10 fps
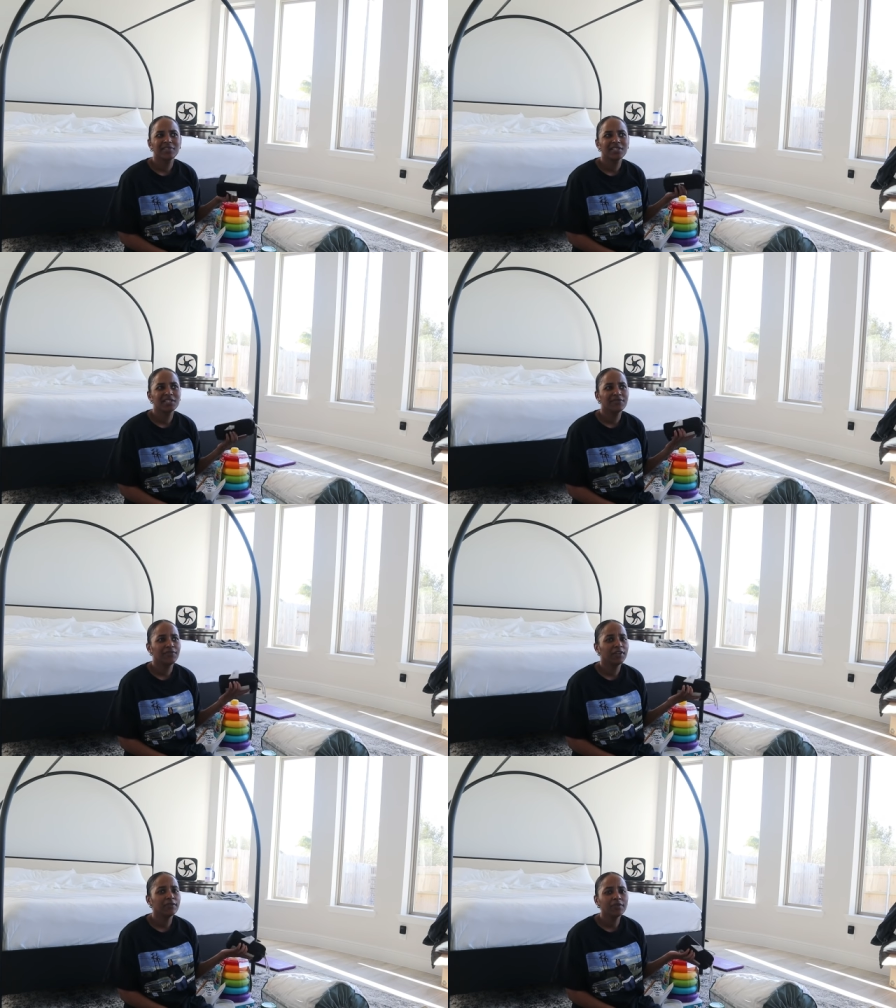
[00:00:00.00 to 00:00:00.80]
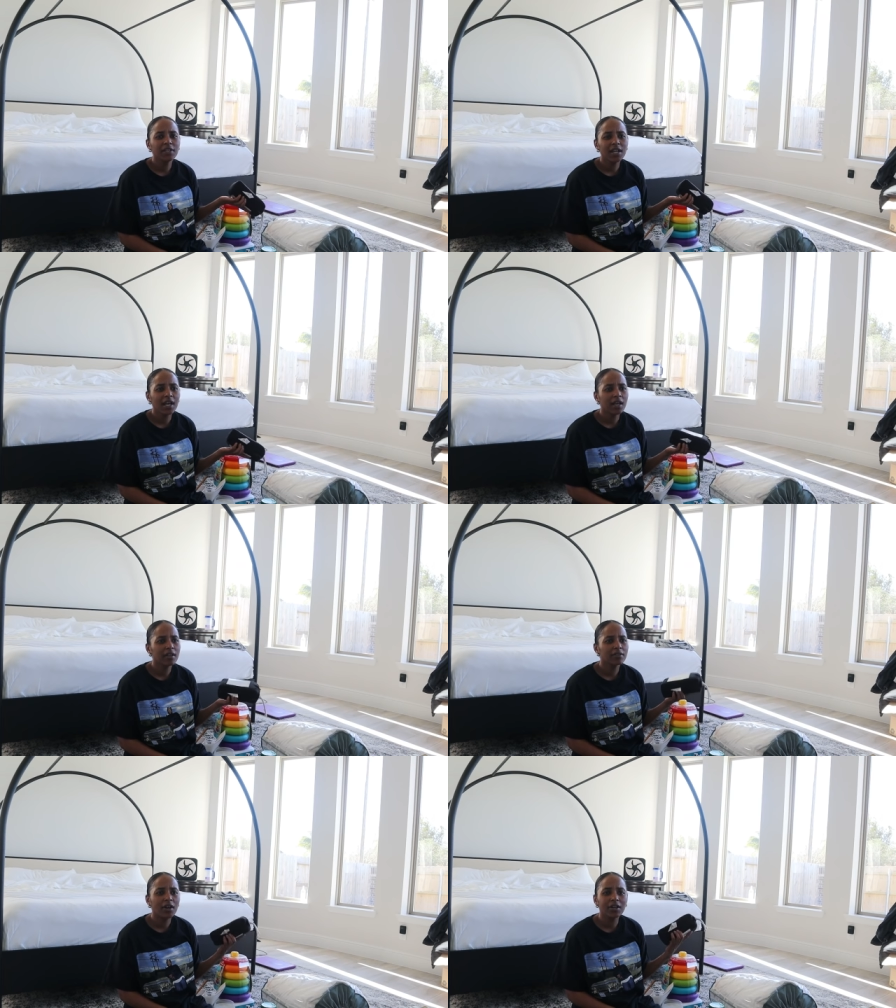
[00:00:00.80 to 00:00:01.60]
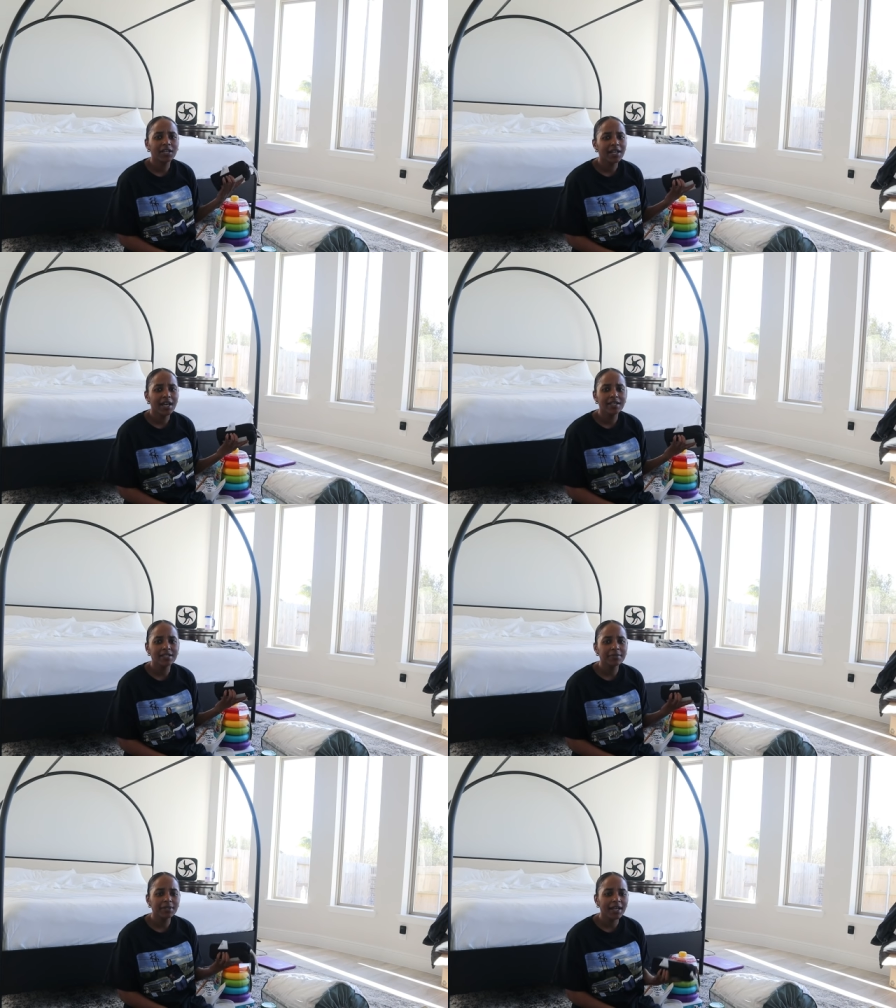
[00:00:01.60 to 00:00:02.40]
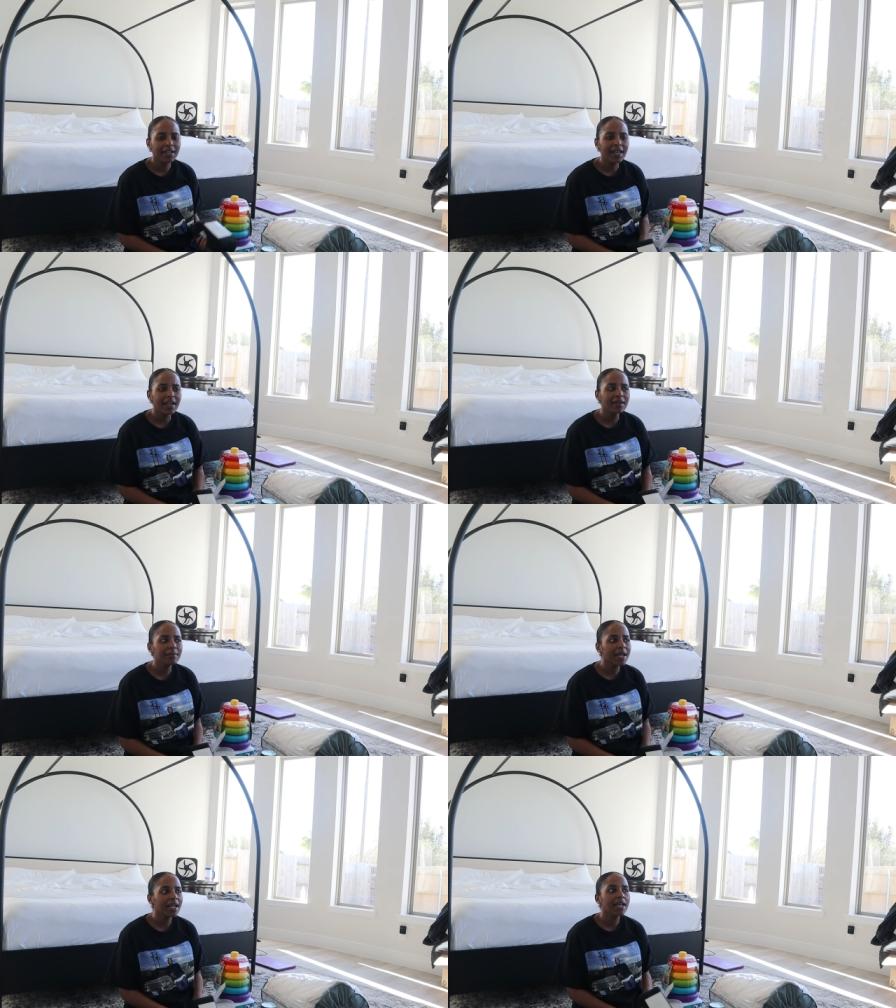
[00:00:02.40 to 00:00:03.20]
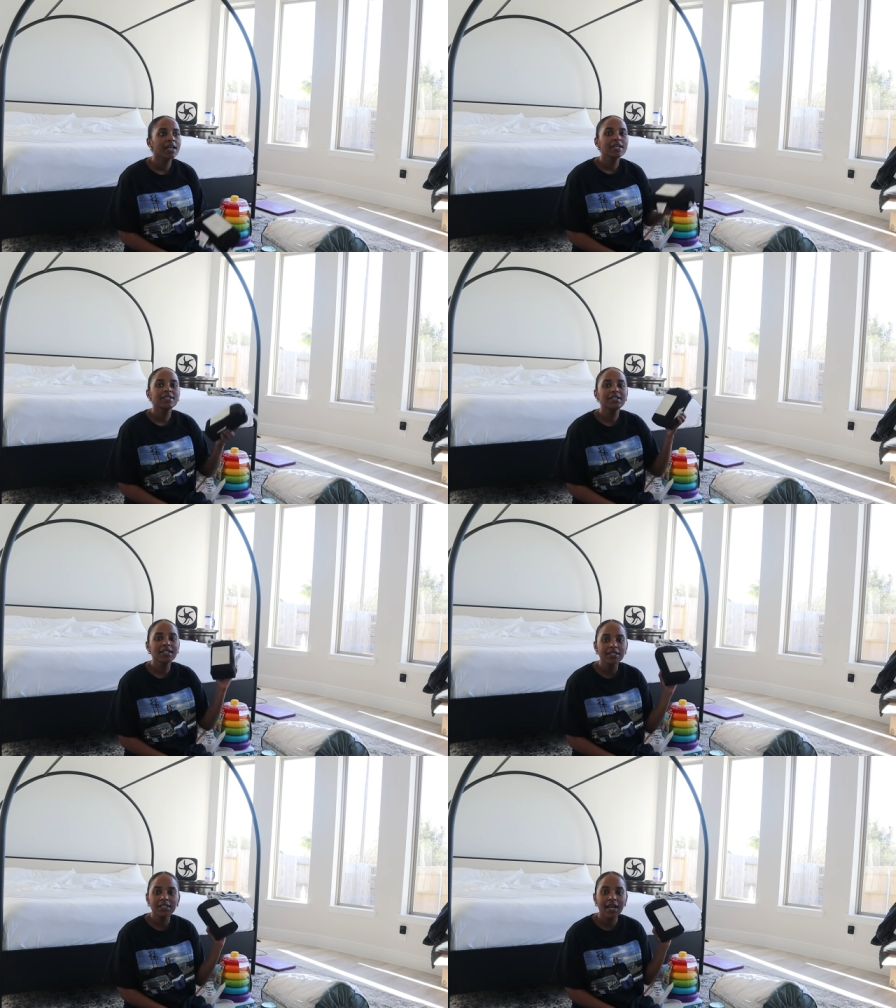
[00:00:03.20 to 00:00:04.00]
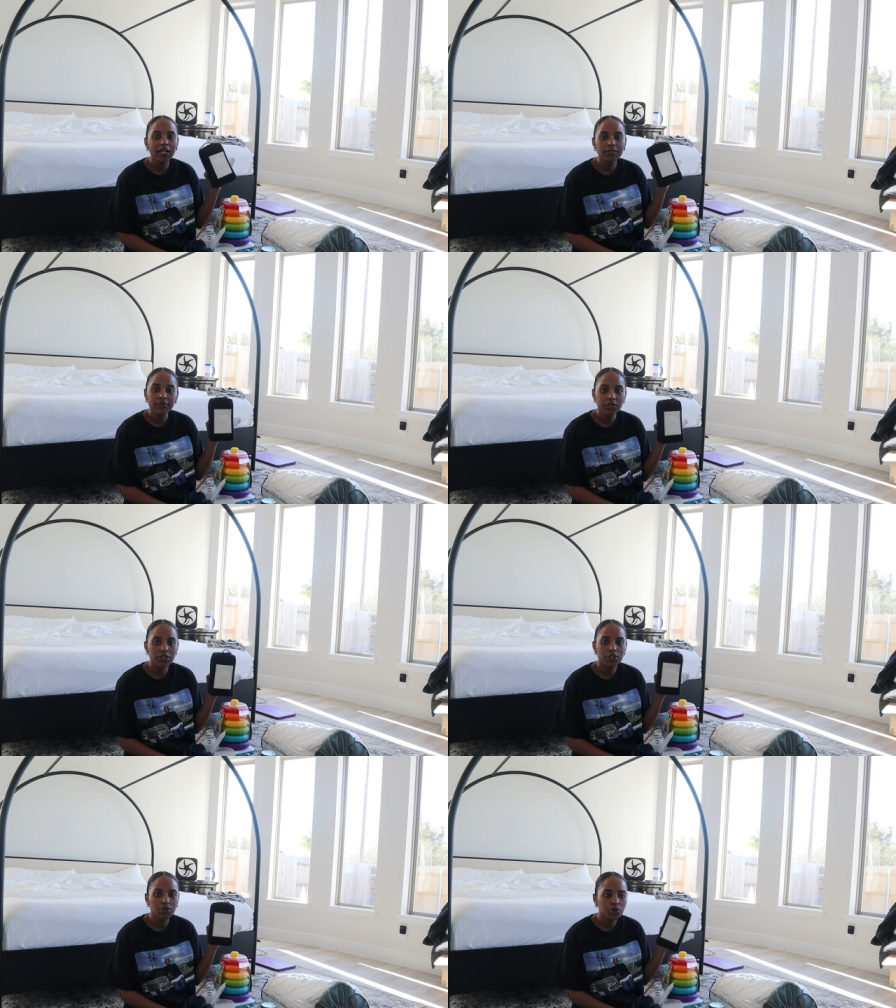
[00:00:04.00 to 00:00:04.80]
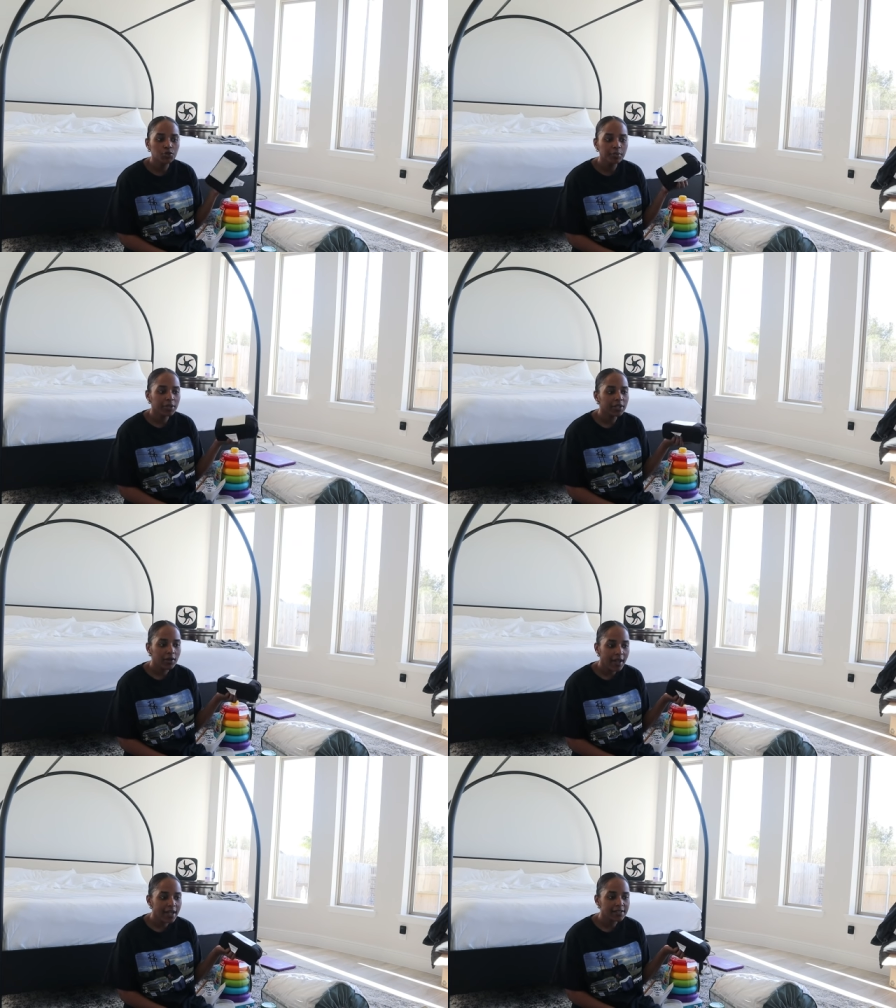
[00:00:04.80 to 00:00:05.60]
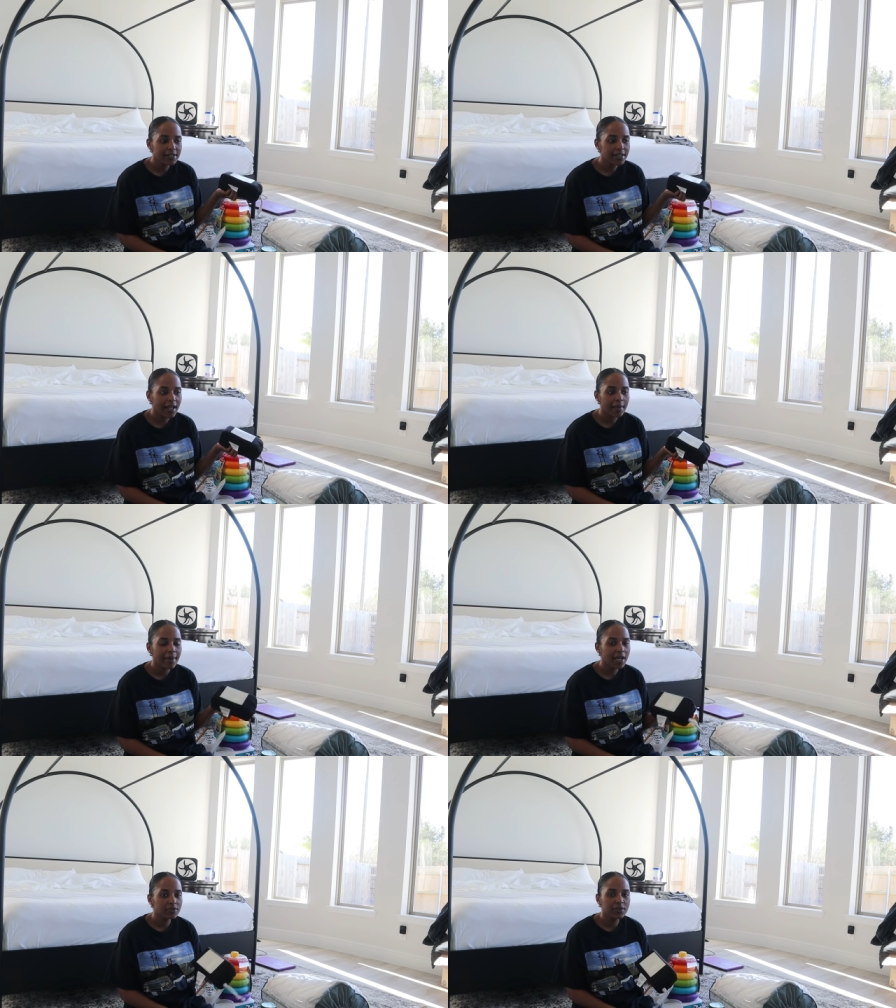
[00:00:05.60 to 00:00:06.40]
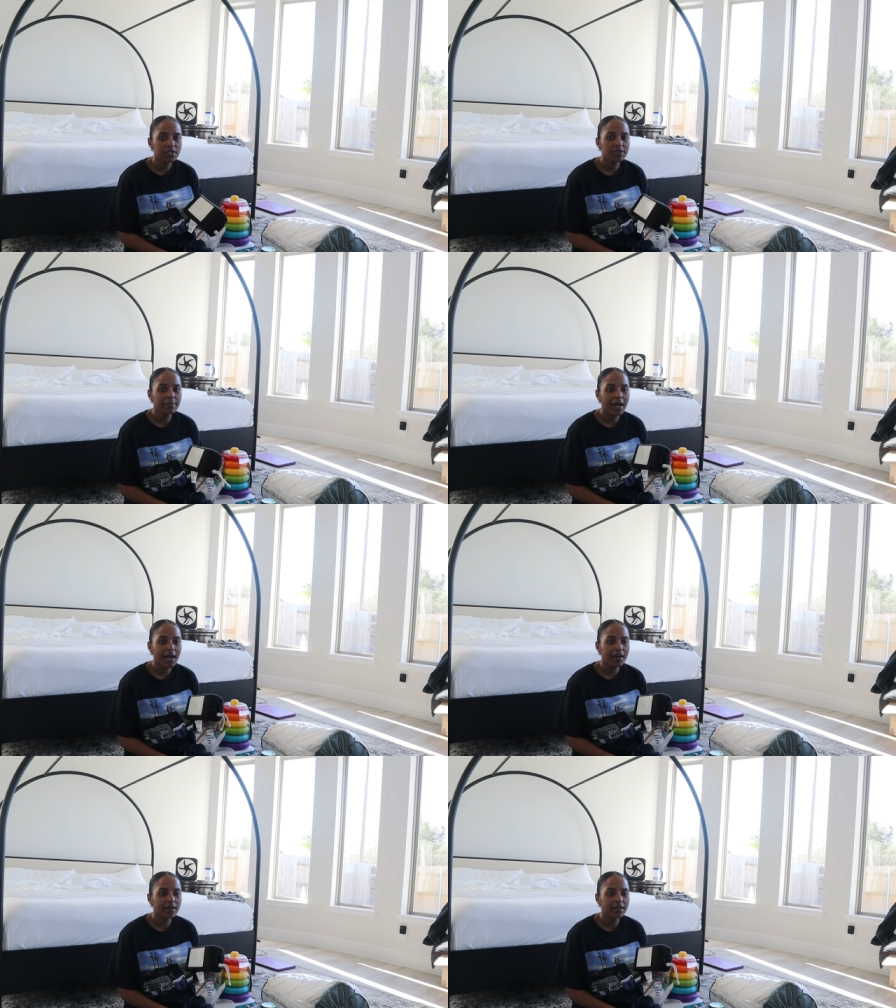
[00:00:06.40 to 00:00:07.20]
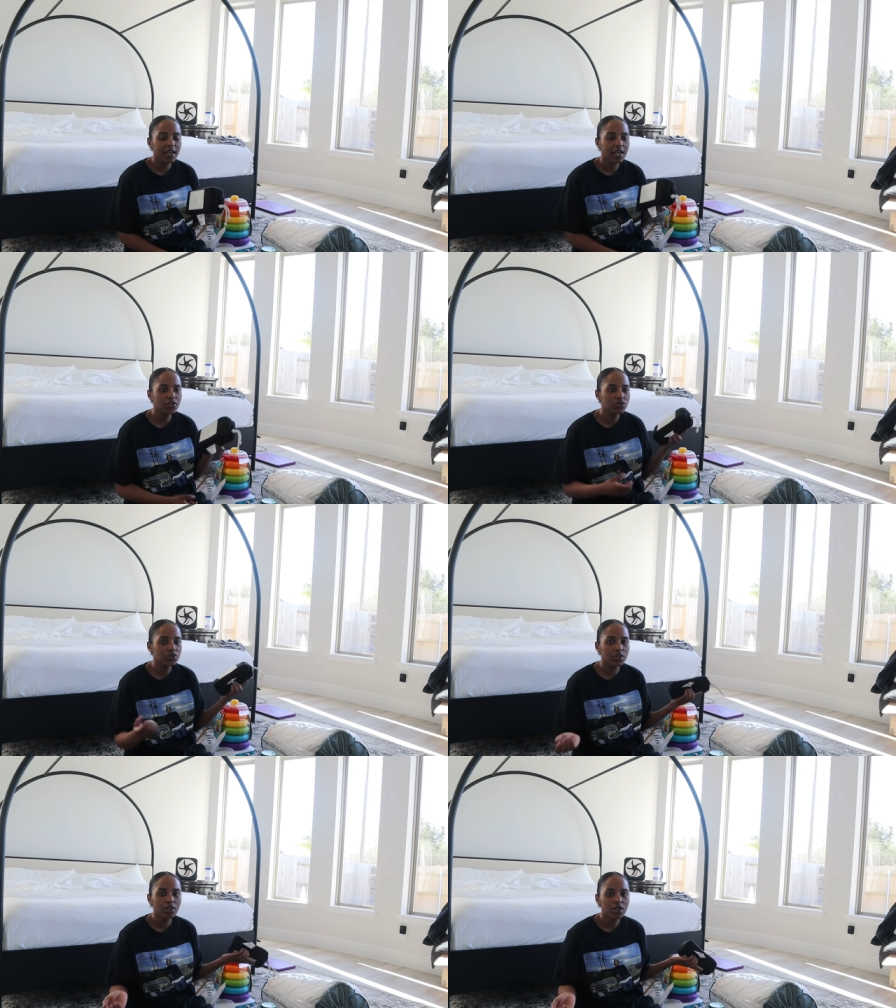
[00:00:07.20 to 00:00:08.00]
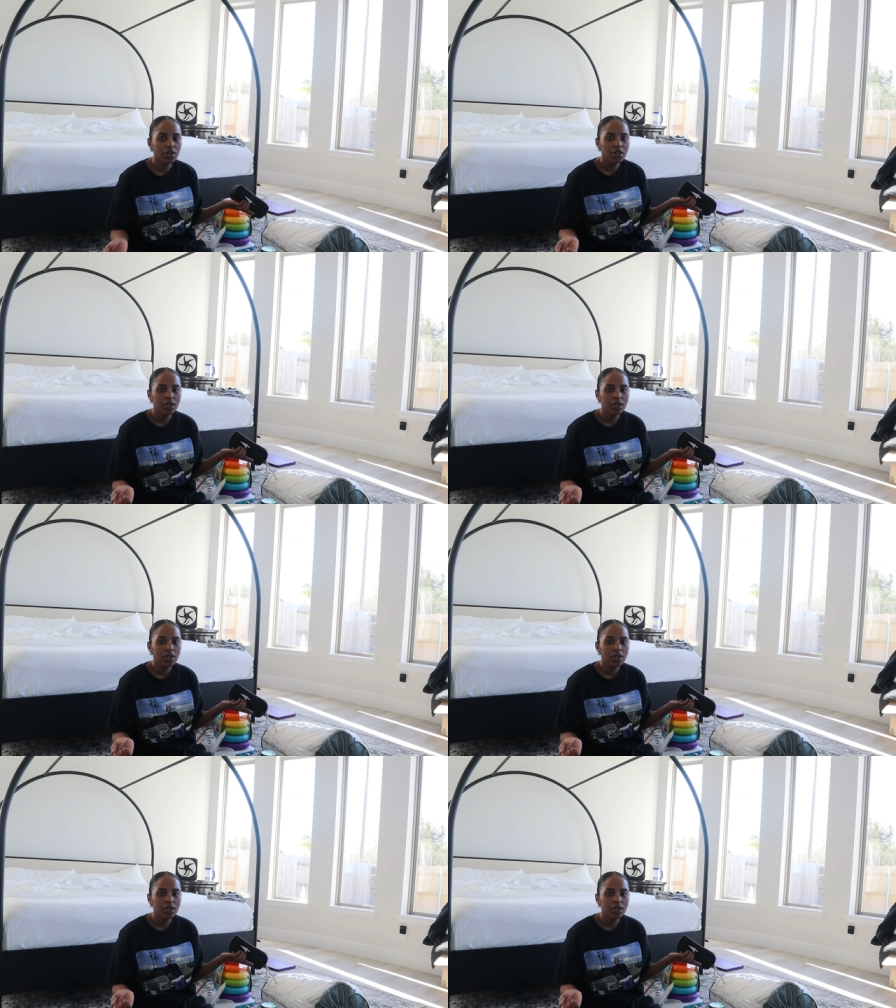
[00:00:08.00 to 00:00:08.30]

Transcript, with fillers: fifty-nine, thirty-nine, something like that. And I'm like, sixty dollars for just two pillowcases? Like, I might as well just buy an extra